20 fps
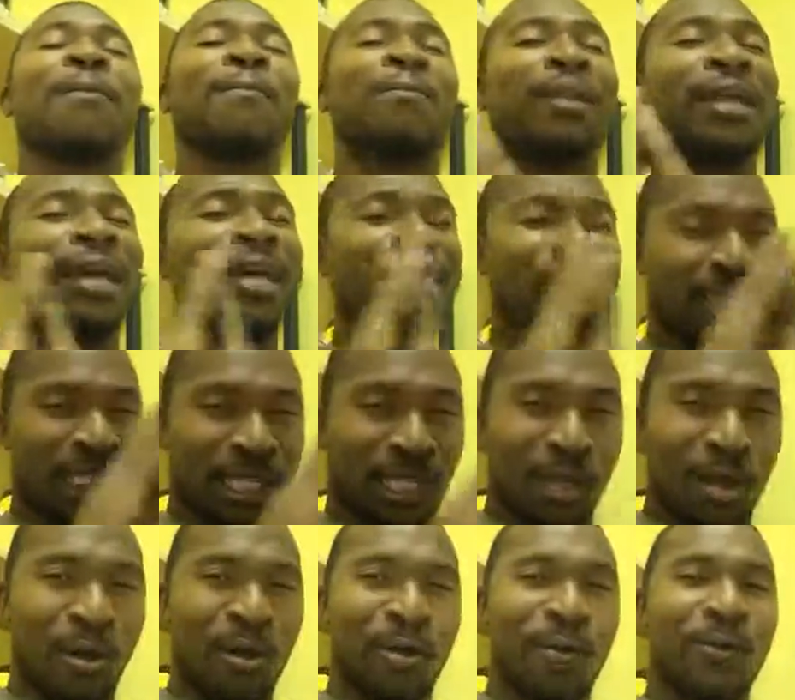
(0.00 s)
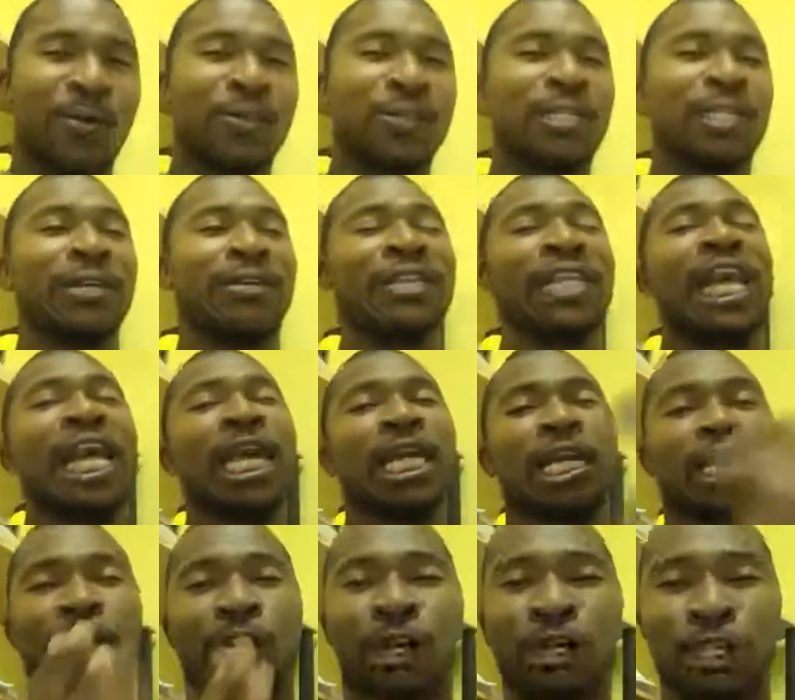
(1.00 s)
Bless those
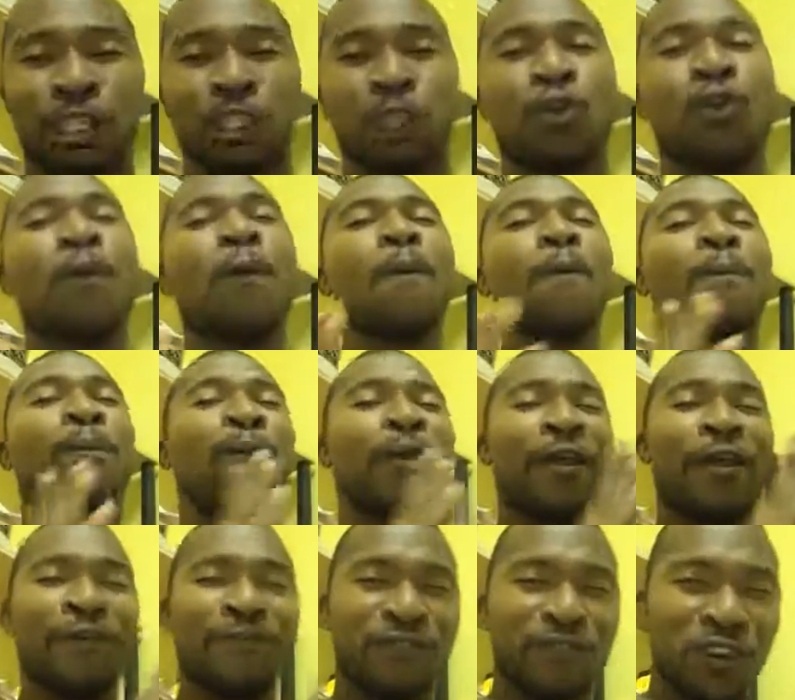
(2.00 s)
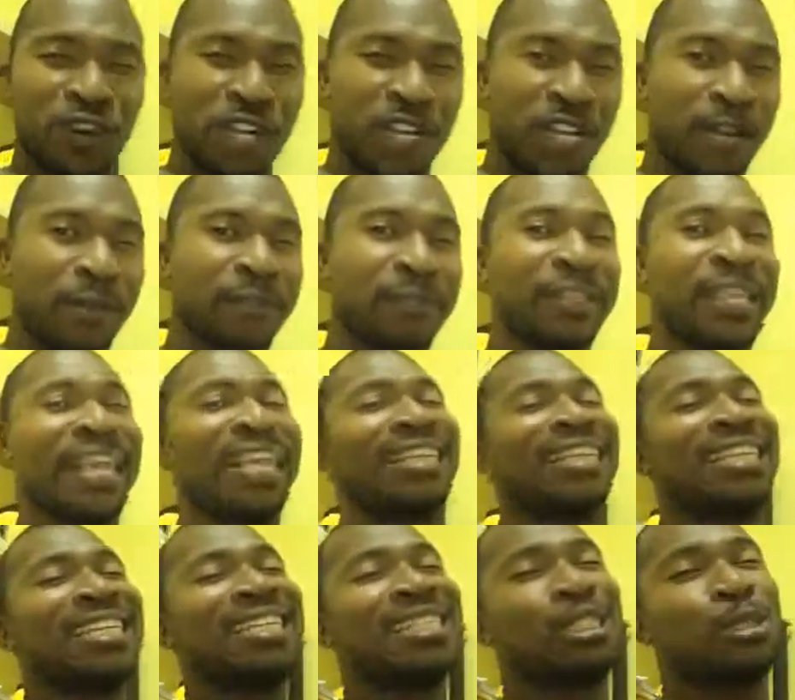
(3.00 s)
that curse you. Pray for them
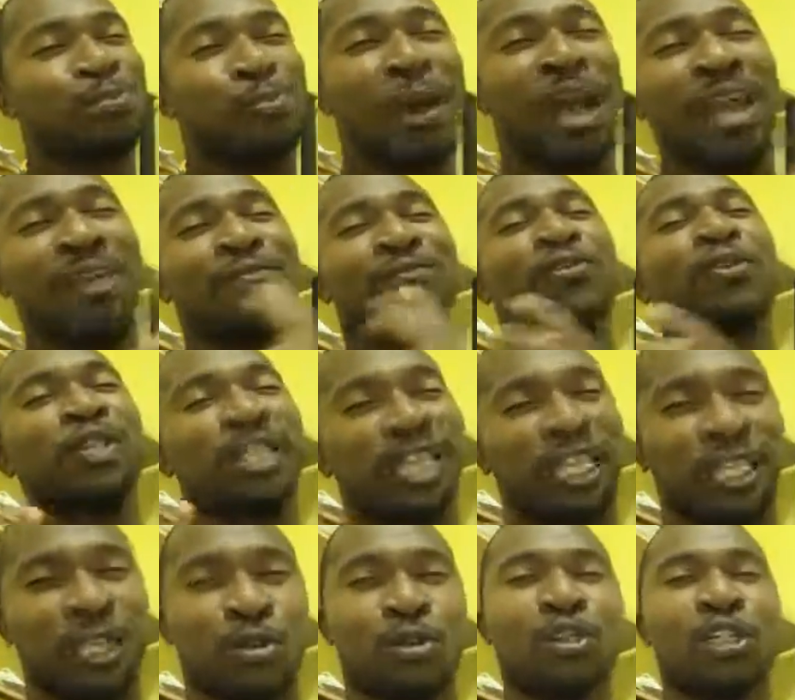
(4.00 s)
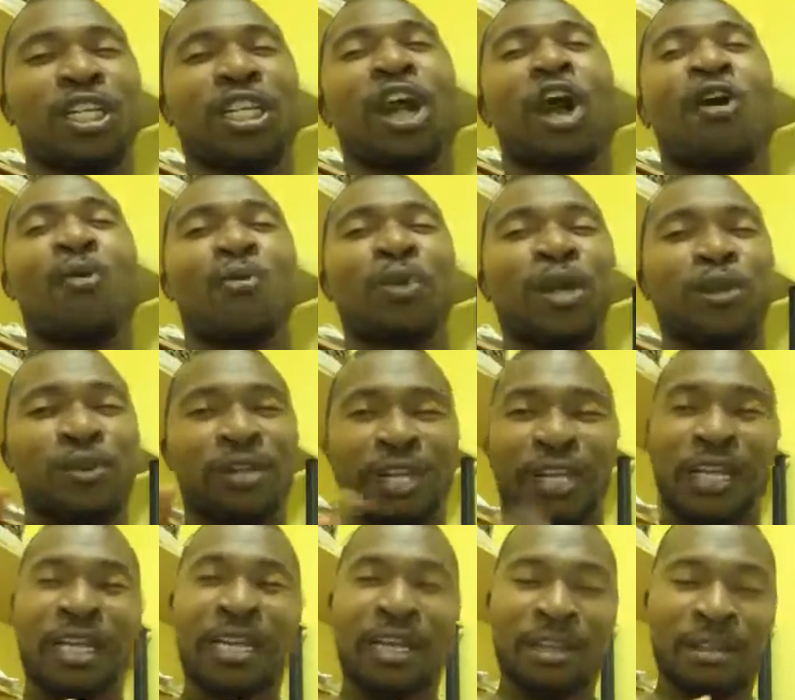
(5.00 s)
that despitefully usually. Are we going
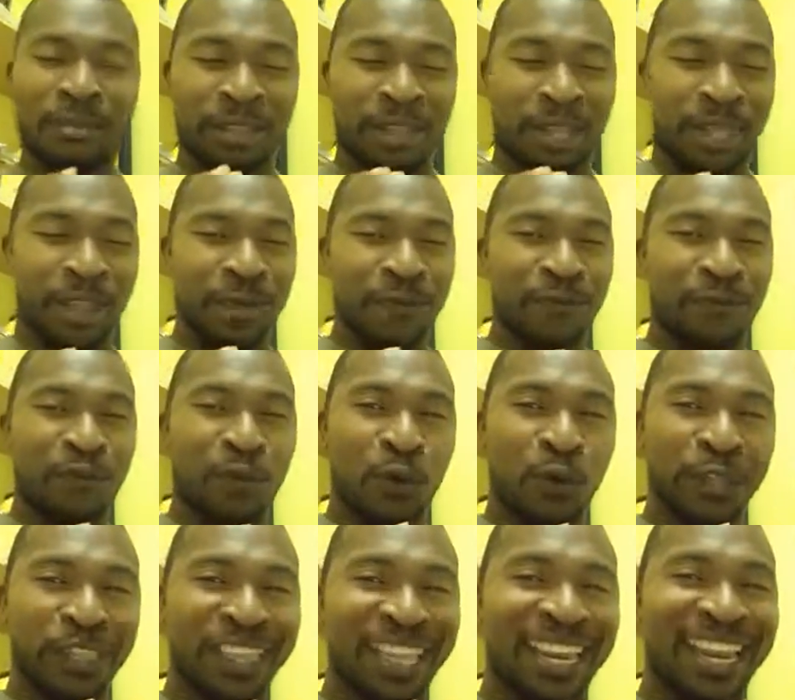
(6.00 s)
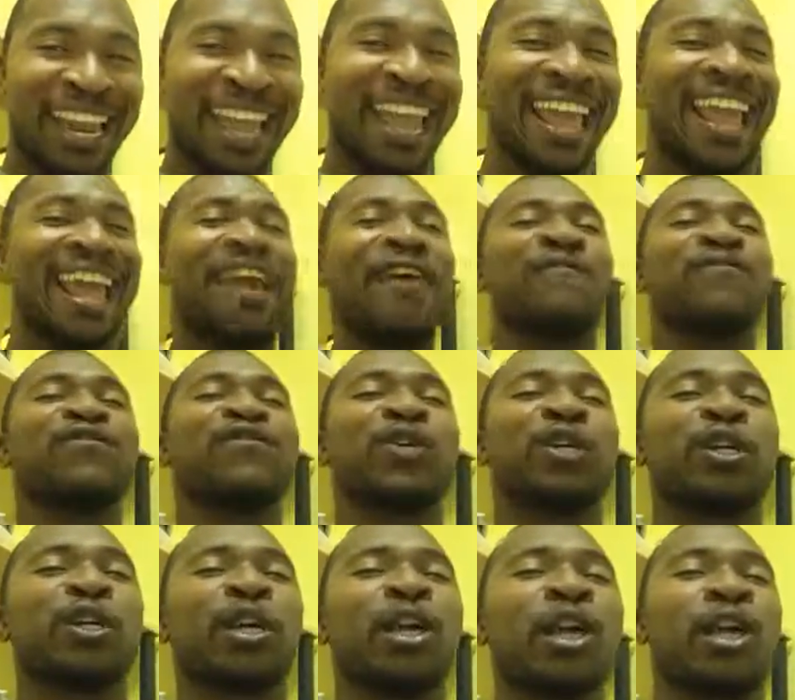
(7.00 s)
to give forth an
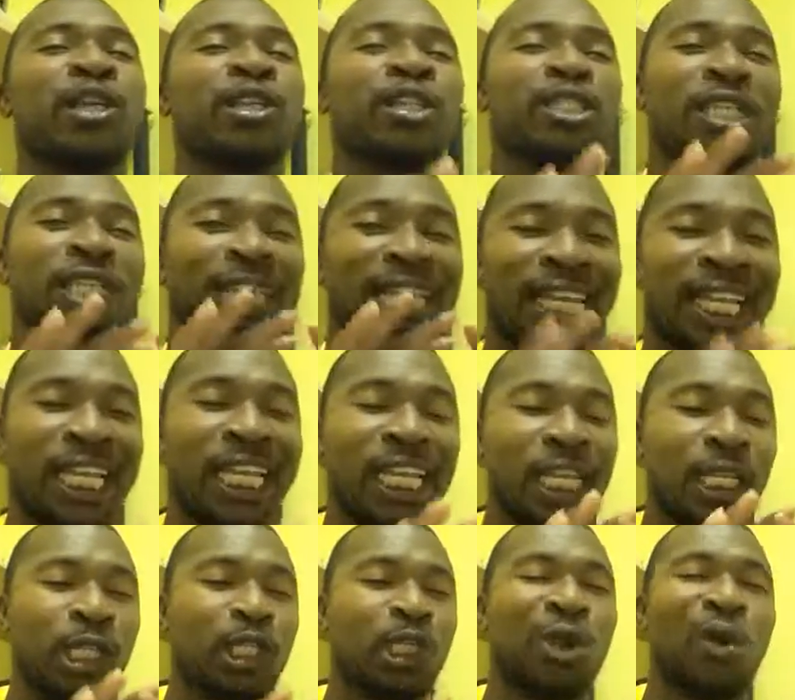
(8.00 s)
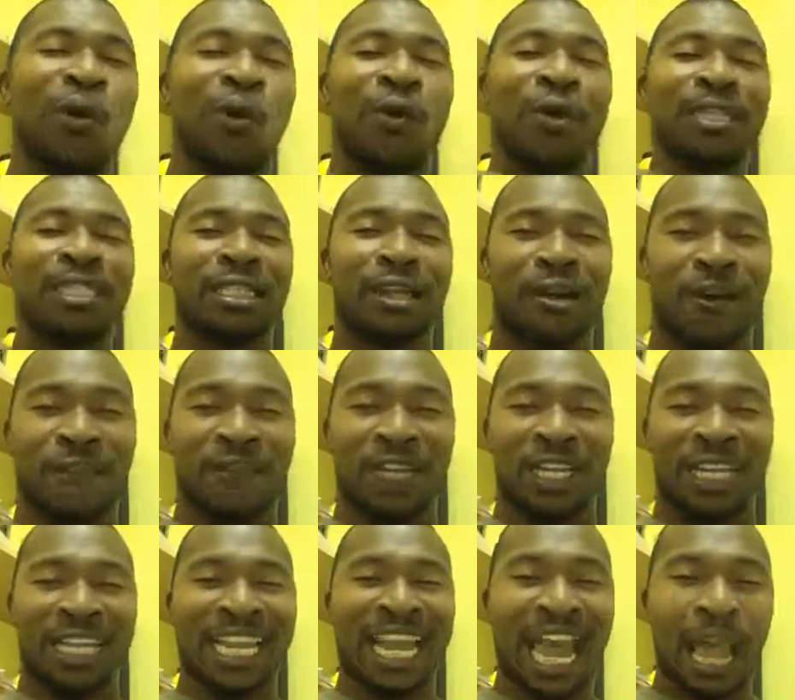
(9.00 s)
effort to lean towards of
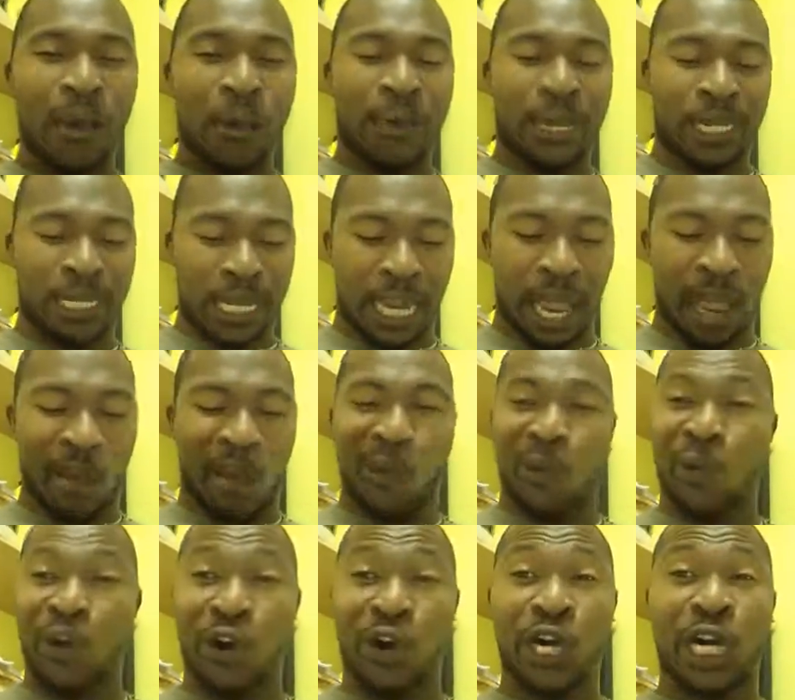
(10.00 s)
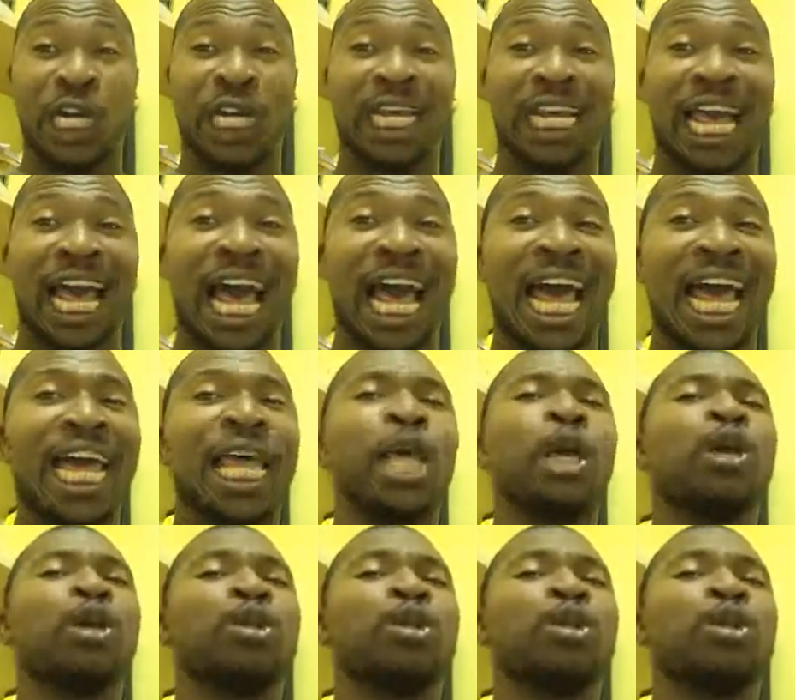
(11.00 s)
allowing that word of God